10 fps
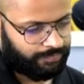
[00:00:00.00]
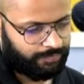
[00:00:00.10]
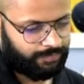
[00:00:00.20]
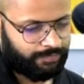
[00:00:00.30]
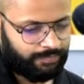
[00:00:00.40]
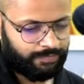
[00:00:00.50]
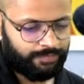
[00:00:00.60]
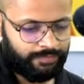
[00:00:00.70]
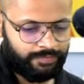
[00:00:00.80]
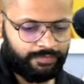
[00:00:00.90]

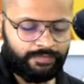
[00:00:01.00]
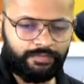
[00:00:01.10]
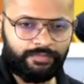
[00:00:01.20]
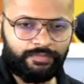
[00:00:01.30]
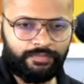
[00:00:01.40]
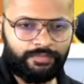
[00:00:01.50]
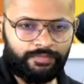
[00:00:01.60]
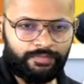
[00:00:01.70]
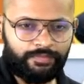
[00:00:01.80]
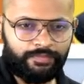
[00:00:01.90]

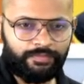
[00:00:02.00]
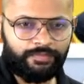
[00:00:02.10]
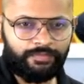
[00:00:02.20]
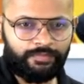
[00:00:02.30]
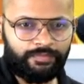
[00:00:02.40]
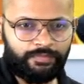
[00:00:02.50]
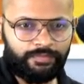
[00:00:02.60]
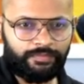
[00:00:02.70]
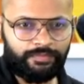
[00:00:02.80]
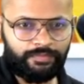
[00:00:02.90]

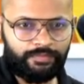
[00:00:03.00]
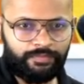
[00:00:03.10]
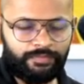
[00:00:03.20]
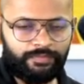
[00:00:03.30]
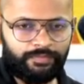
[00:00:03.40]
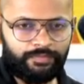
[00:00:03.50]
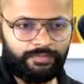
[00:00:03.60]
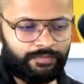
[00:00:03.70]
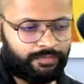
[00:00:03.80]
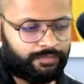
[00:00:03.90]

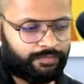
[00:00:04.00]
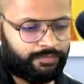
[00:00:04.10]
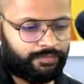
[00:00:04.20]
The person shown says nothing.